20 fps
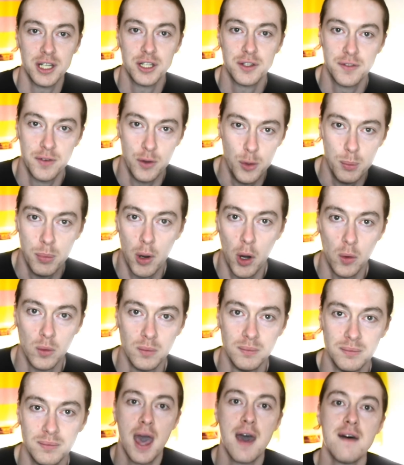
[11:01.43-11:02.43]
football.
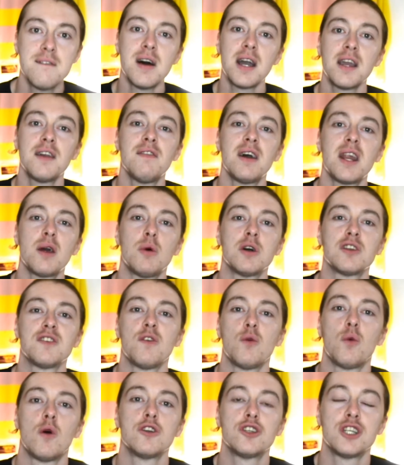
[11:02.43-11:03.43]
Thank you very much for
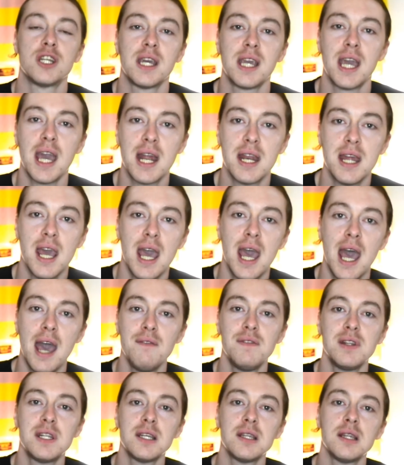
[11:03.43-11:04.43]
watching again.
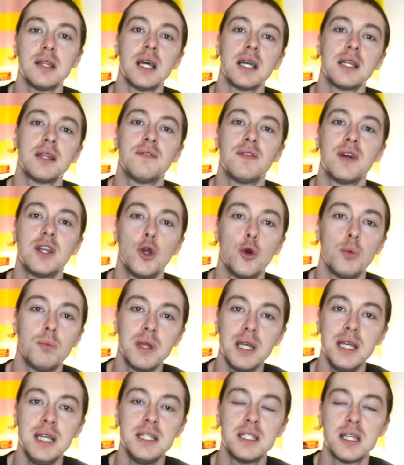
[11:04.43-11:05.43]
If you did like the video,
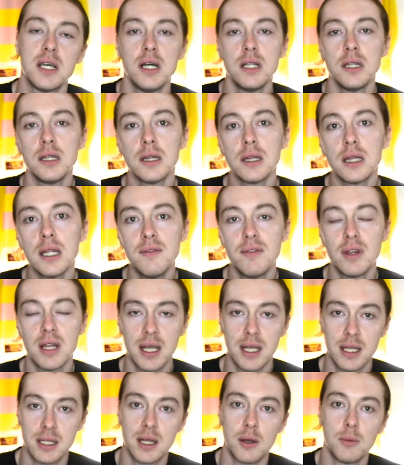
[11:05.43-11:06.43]
please leave a
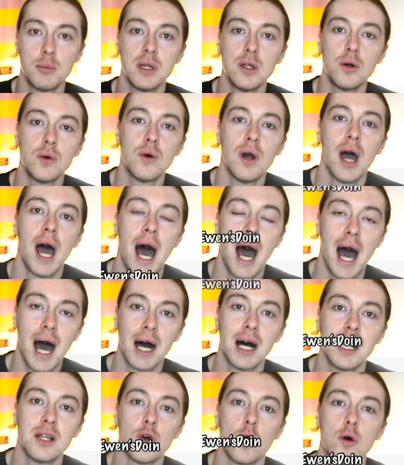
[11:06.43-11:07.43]
like down below
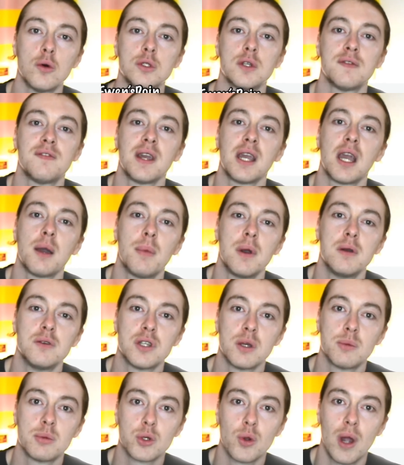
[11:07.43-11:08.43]
and also think about
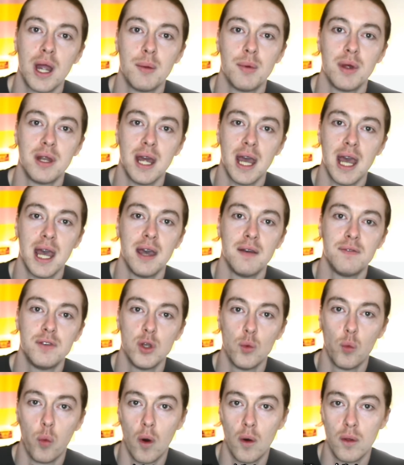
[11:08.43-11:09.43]
subscribing if
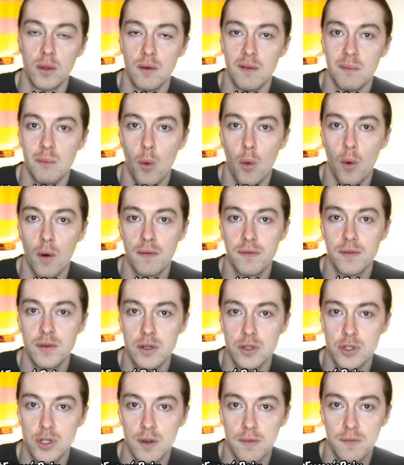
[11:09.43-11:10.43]
you want more
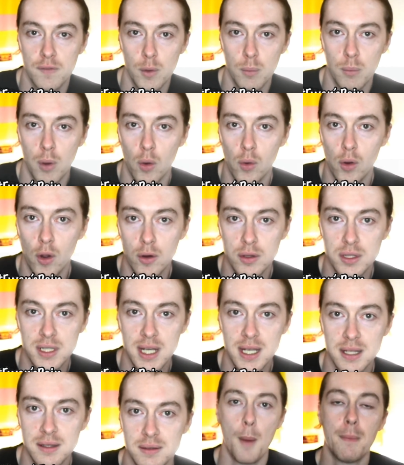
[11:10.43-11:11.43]
future football
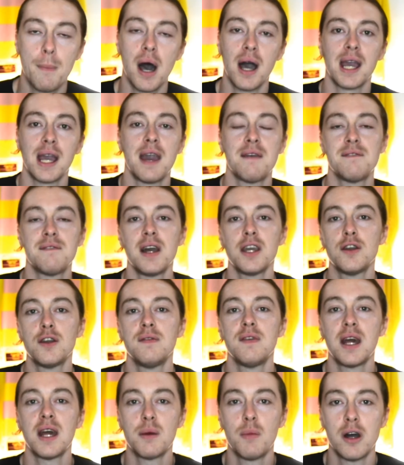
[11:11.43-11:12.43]
content. But again, thank you
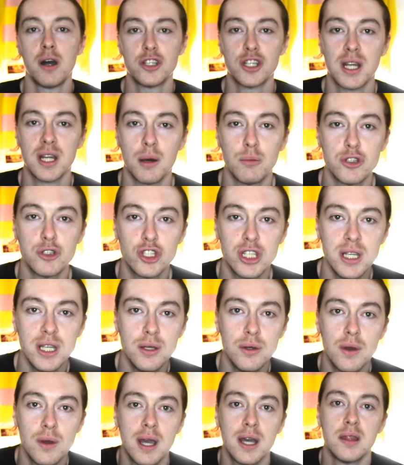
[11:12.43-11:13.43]
very much and I will see
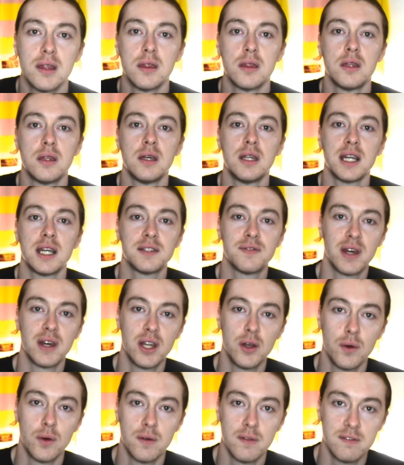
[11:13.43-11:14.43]
you in the next
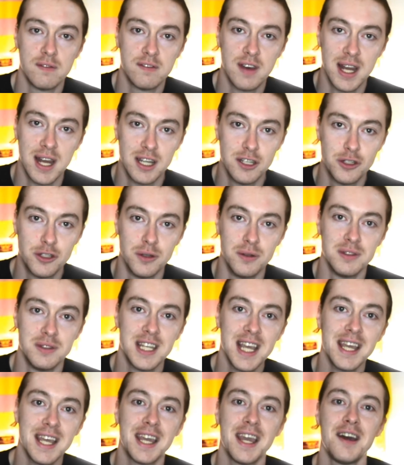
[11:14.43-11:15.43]
video very soon.
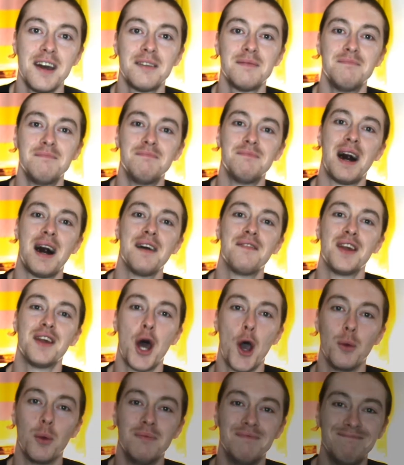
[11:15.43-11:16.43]
Take care, bye for
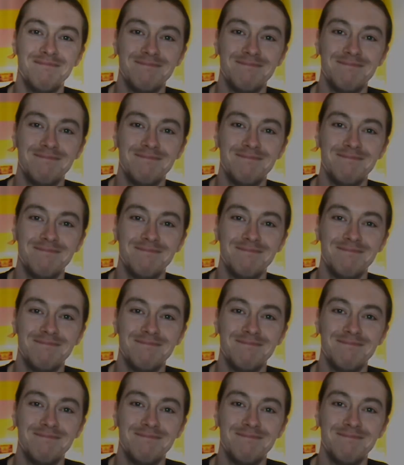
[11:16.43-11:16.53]
now.